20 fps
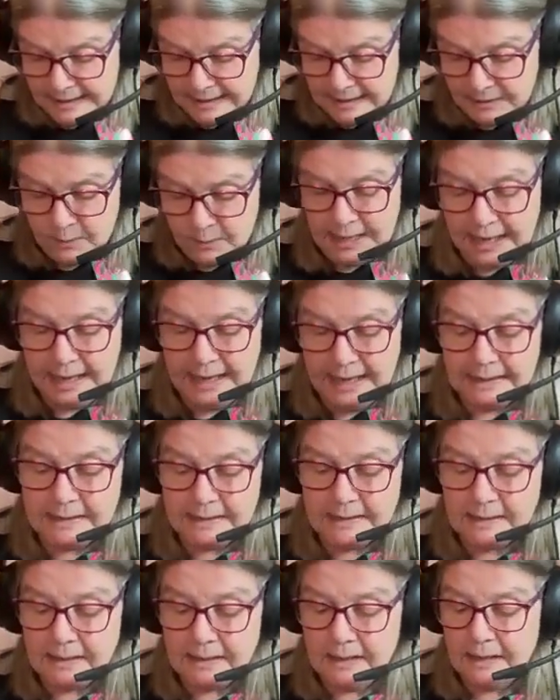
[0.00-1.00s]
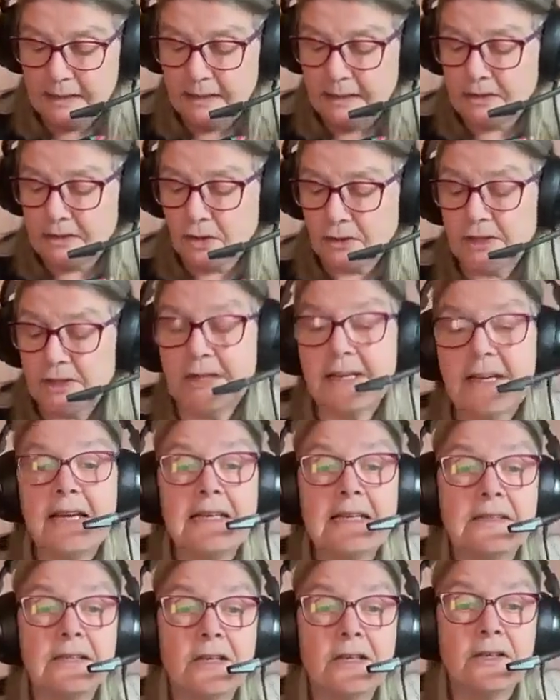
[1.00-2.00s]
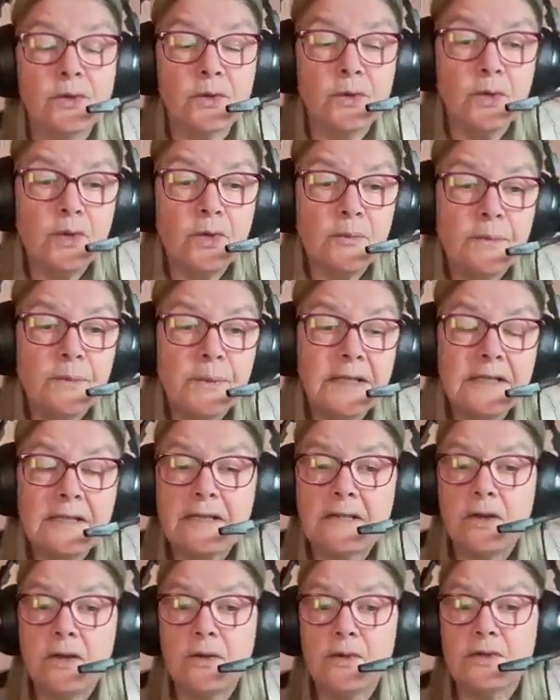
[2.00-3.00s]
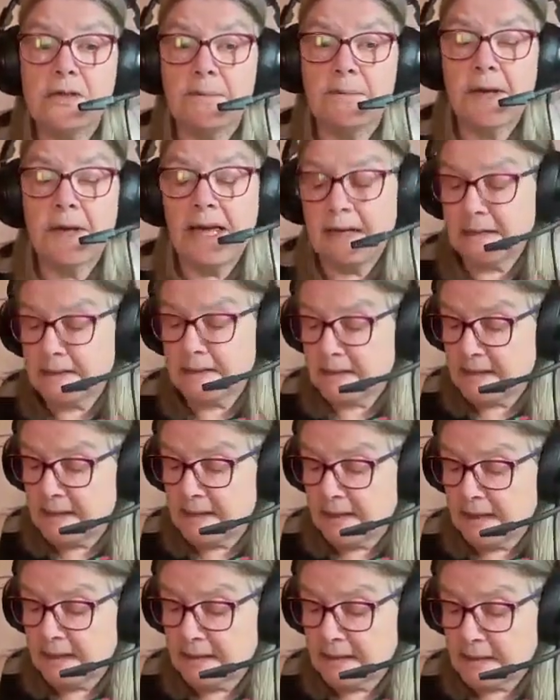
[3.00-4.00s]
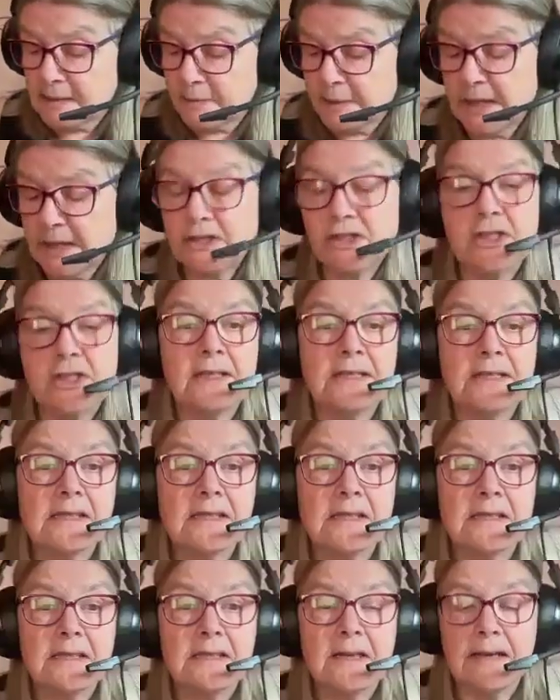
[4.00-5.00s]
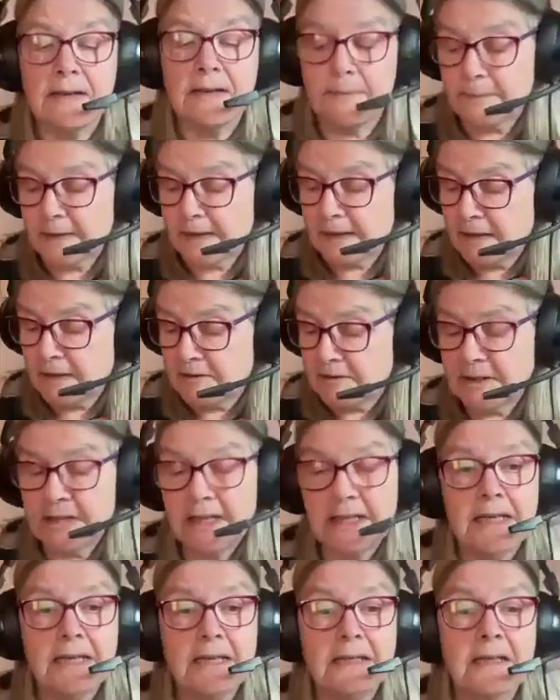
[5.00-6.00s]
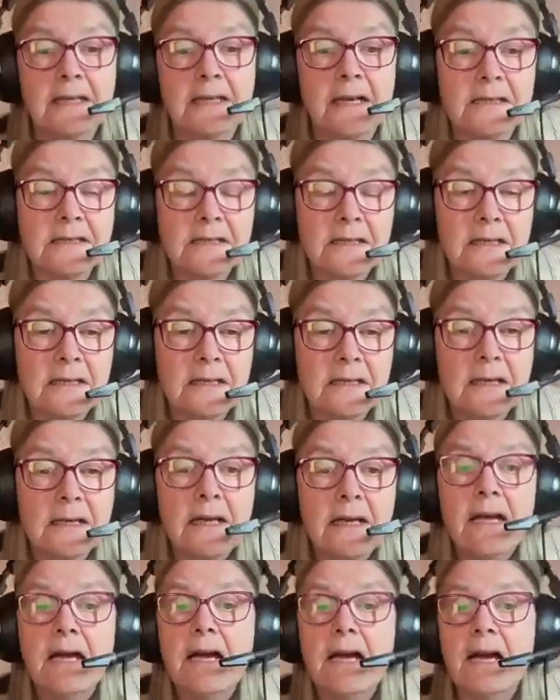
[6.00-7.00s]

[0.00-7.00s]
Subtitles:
then we had Dr. Khalid Haroub, who's a Palestinian specialist currently in Qatar.